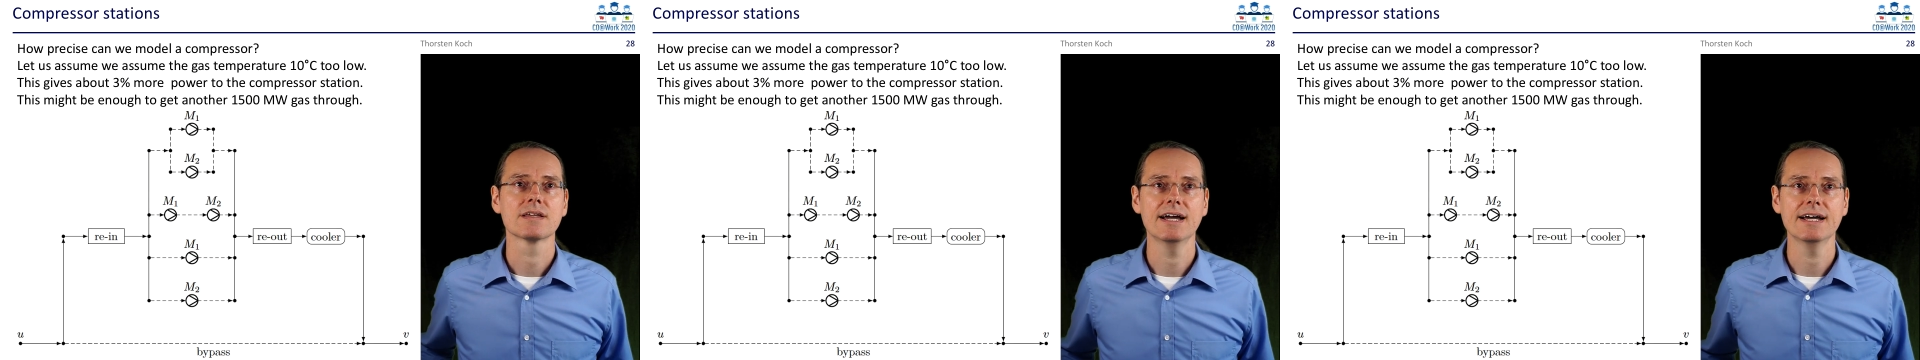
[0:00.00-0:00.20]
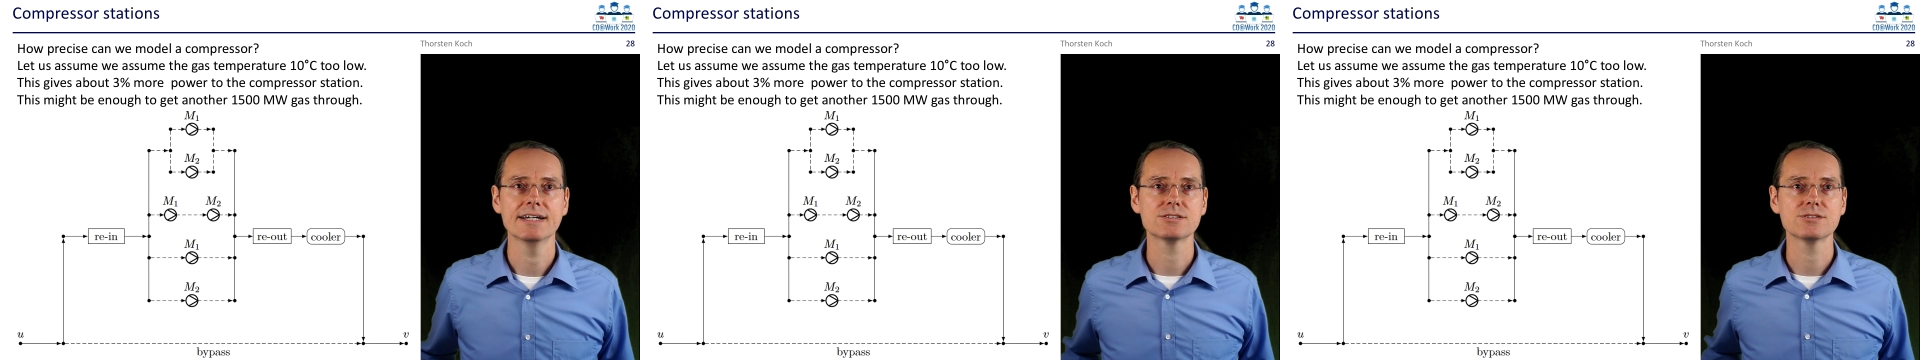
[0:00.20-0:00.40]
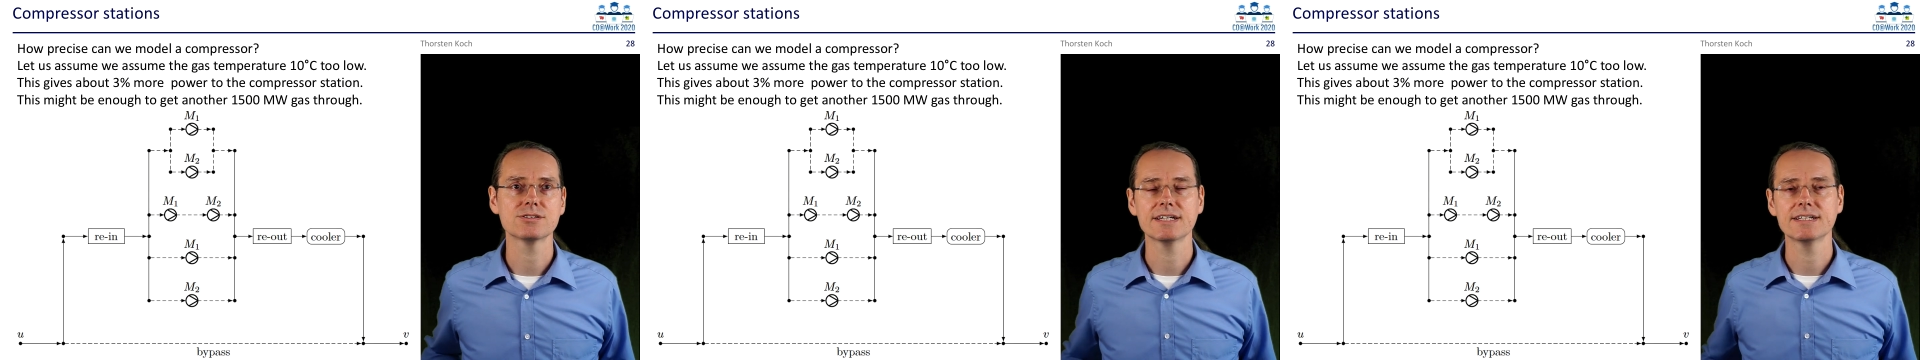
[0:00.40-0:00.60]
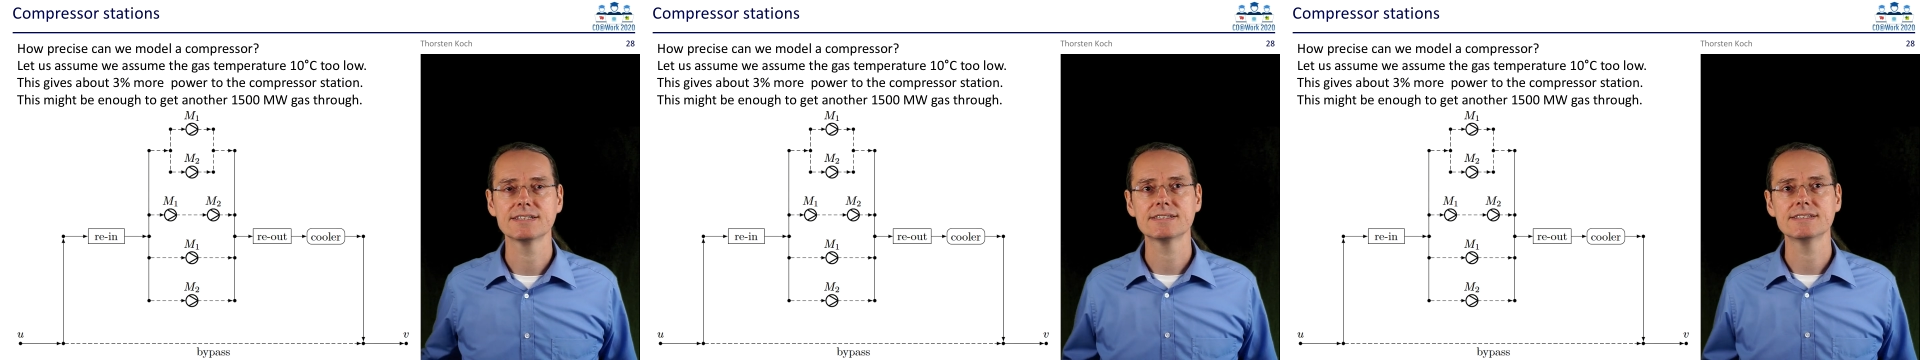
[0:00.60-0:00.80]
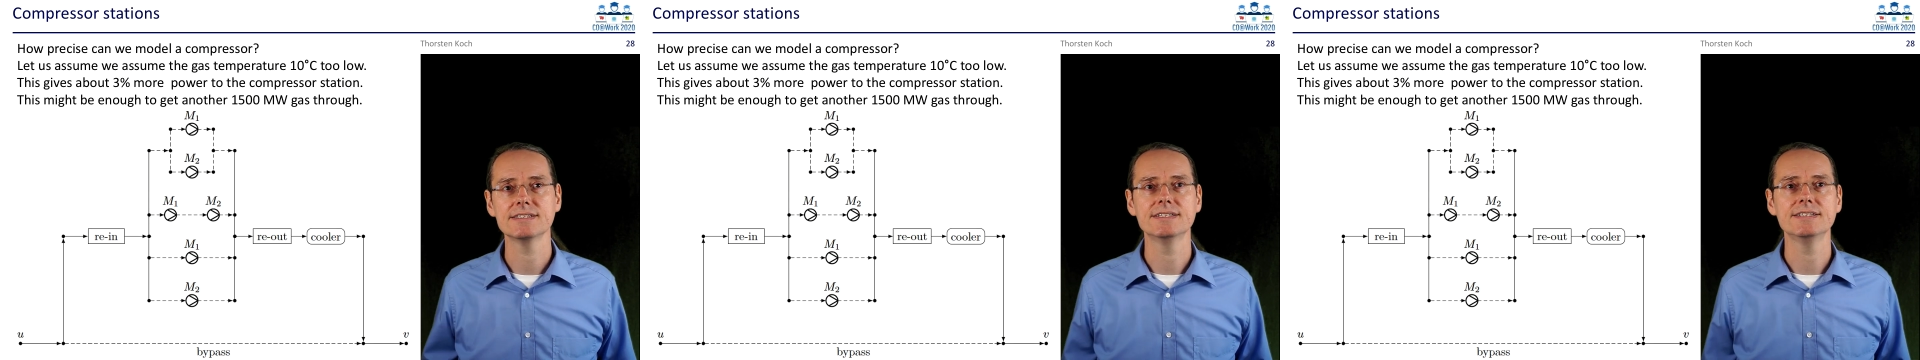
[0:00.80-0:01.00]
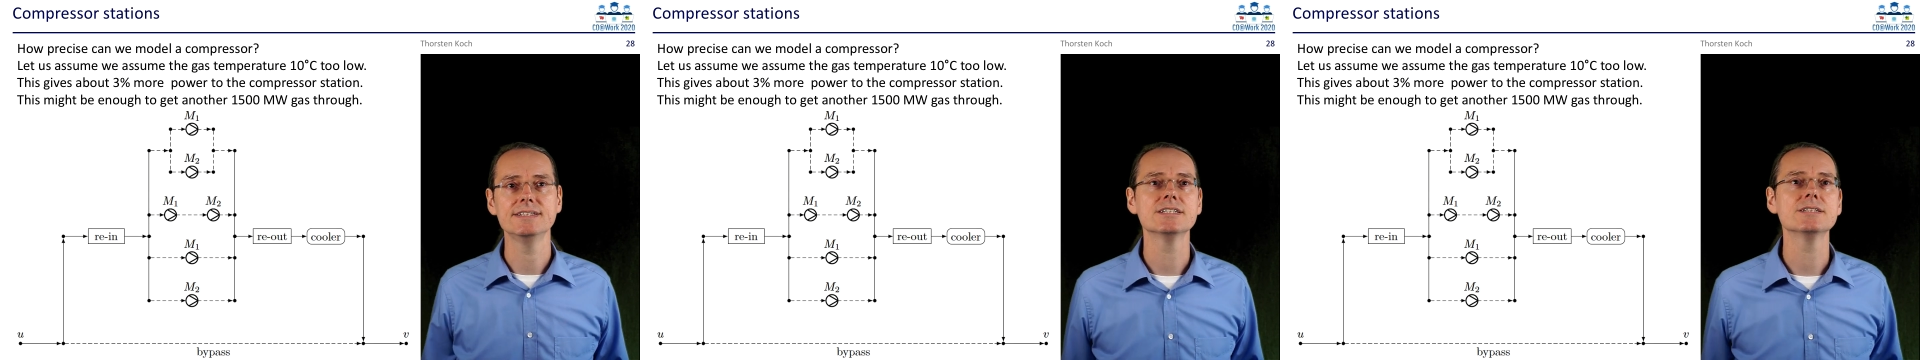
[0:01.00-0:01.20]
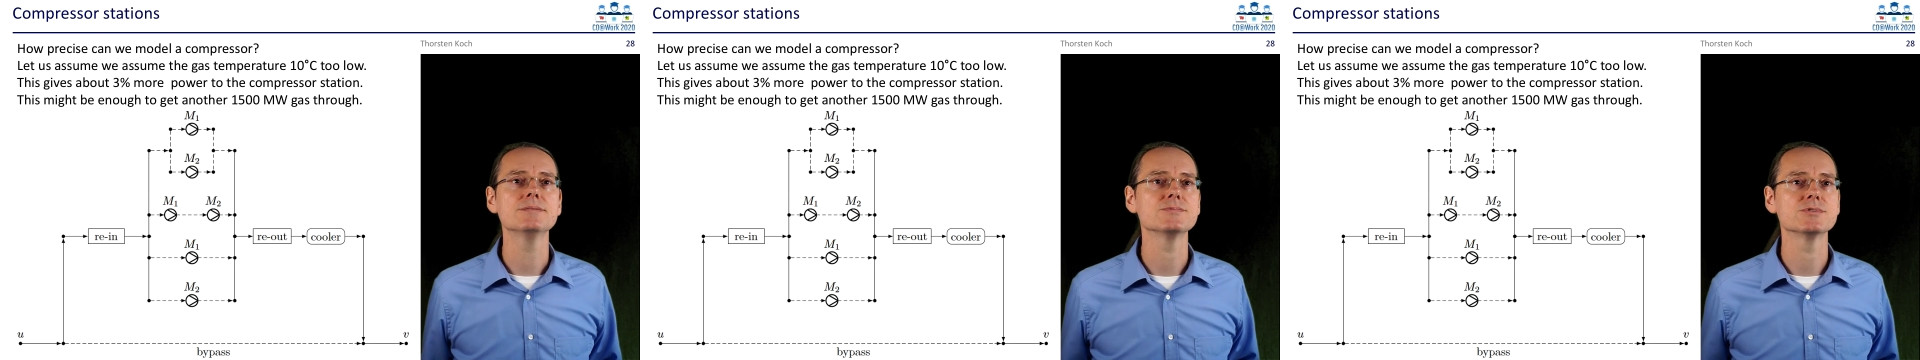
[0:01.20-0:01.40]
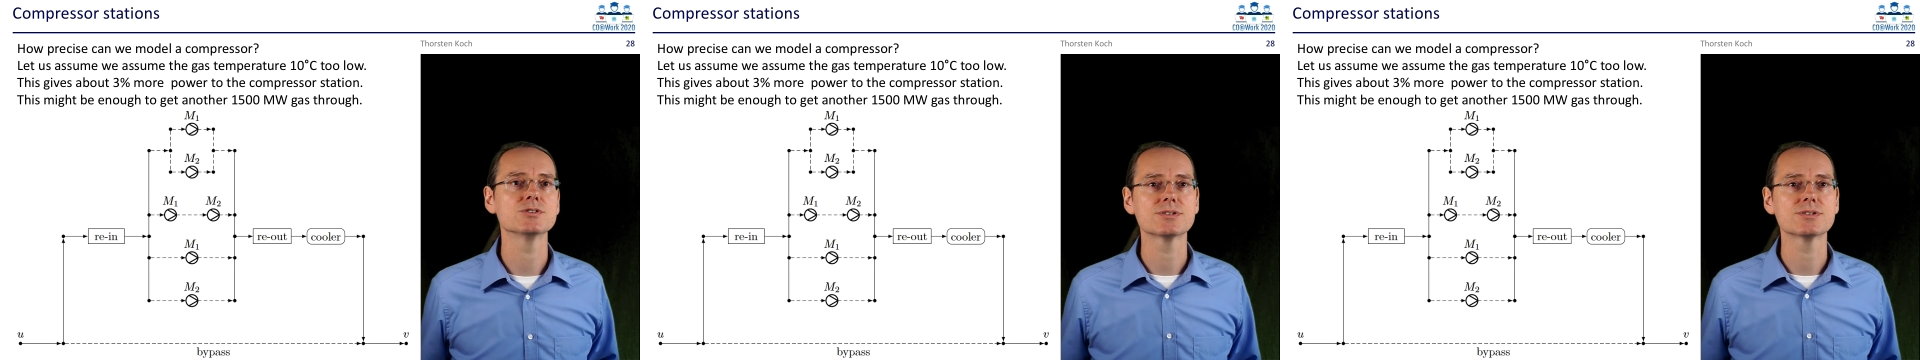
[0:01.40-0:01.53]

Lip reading: As you can see here,